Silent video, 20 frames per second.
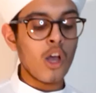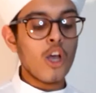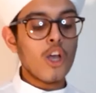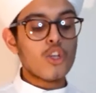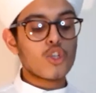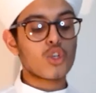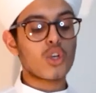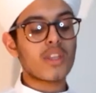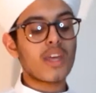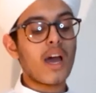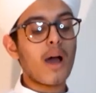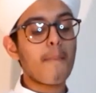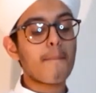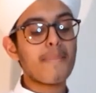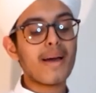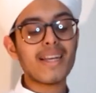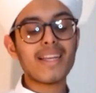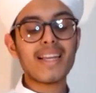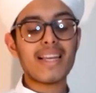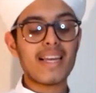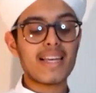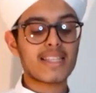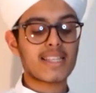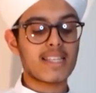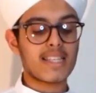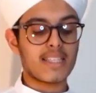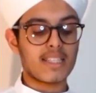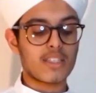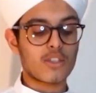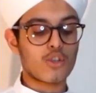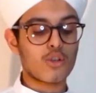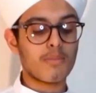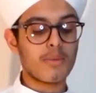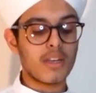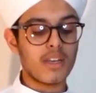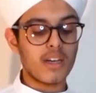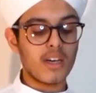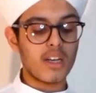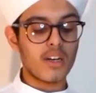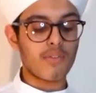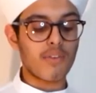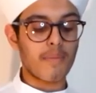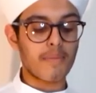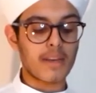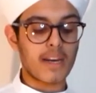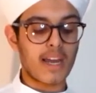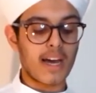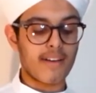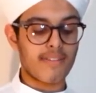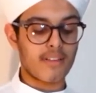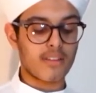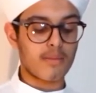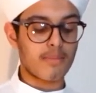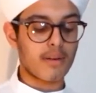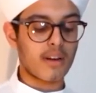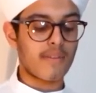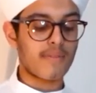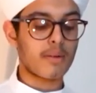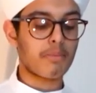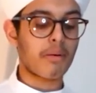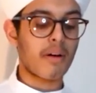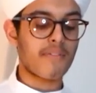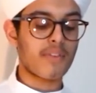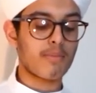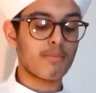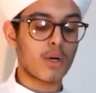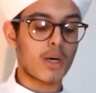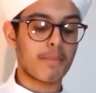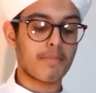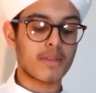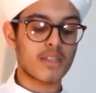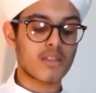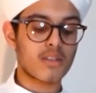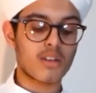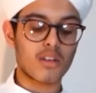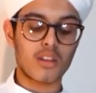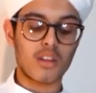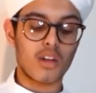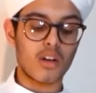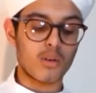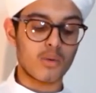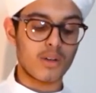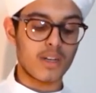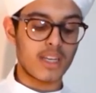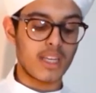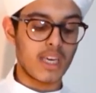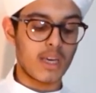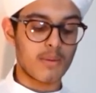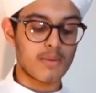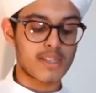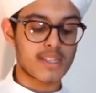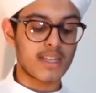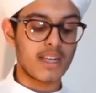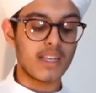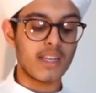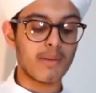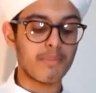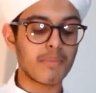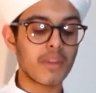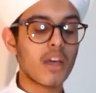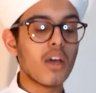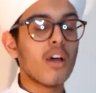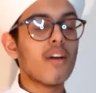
So there are many lessons to be learned from the life of the beloved Prophet Muhammad sallallahu alaihi wasallam,